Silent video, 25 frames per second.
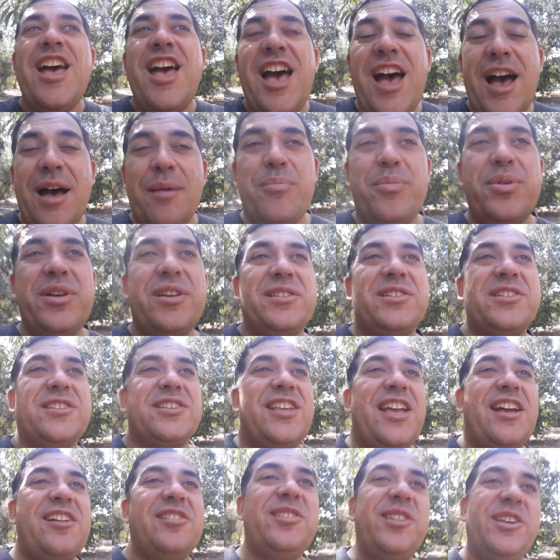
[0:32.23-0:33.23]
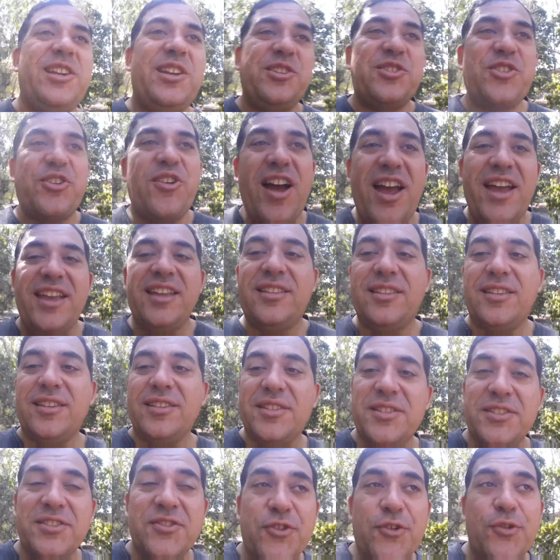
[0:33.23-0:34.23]
a personality trait
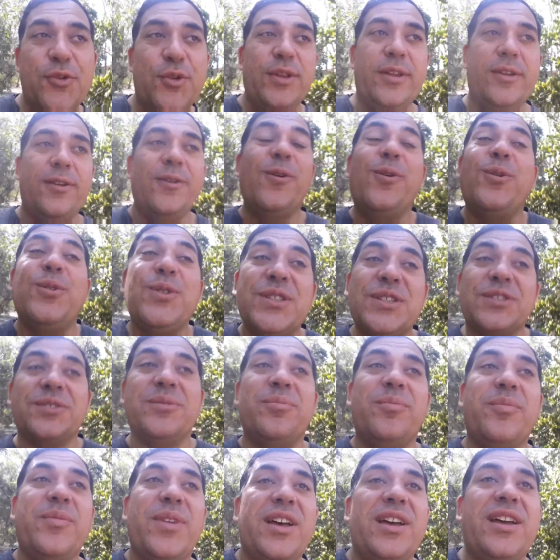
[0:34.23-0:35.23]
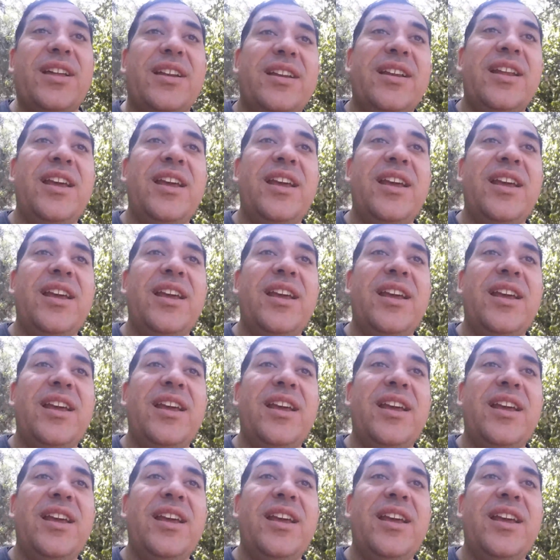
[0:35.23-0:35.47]
that's truly awesome, but